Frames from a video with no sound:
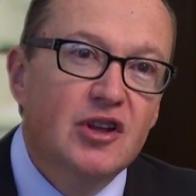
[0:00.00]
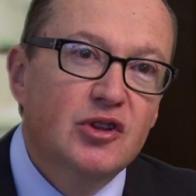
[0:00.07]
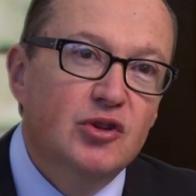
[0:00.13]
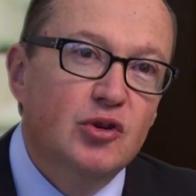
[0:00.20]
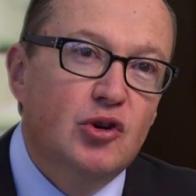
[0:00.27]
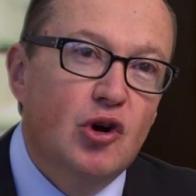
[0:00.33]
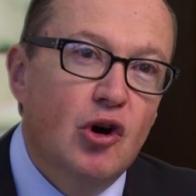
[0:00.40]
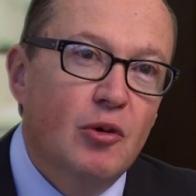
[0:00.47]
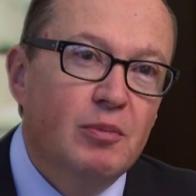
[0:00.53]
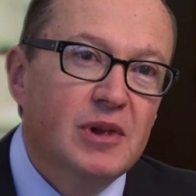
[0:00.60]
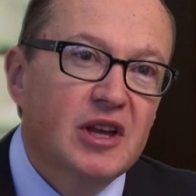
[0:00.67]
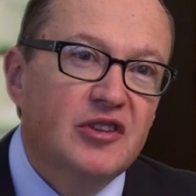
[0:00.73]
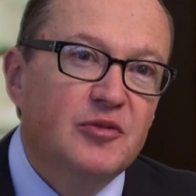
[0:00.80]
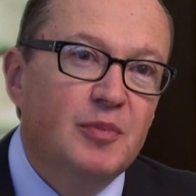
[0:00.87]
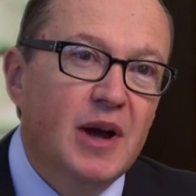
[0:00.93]
to
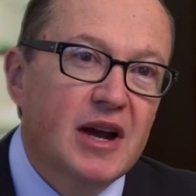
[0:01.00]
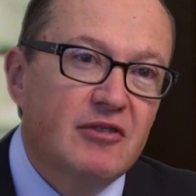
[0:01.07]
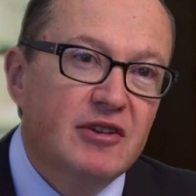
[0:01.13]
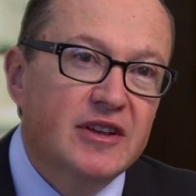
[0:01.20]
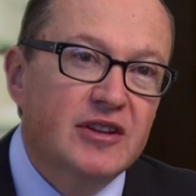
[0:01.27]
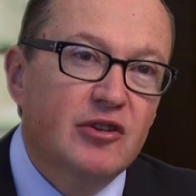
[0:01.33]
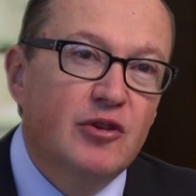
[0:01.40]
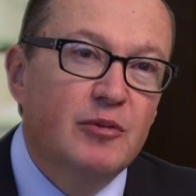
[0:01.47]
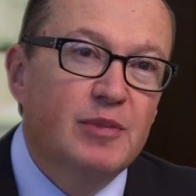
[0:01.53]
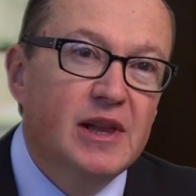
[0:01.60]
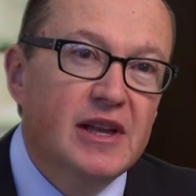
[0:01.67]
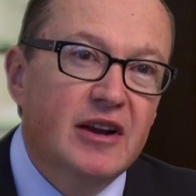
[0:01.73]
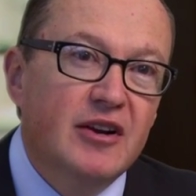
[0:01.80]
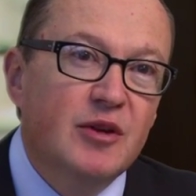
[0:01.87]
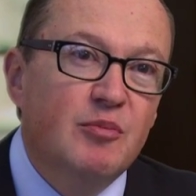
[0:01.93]
complex
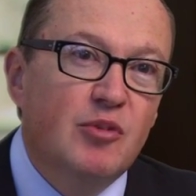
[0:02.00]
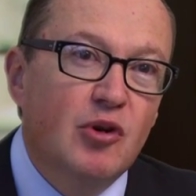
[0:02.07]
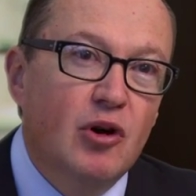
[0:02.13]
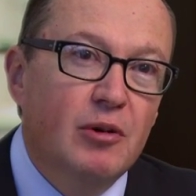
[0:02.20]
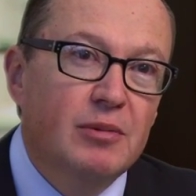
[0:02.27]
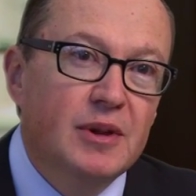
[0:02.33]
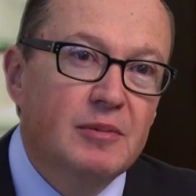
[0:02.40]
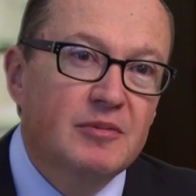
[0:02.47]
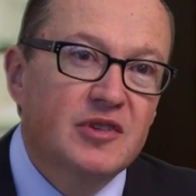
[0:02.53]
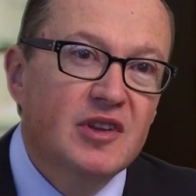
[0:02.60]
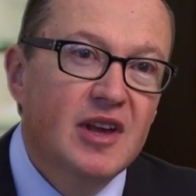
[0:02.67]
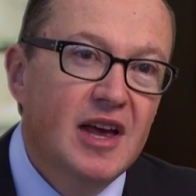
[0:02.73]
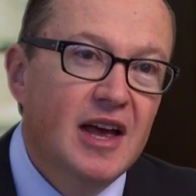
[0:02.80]
pancreaticobiliary problems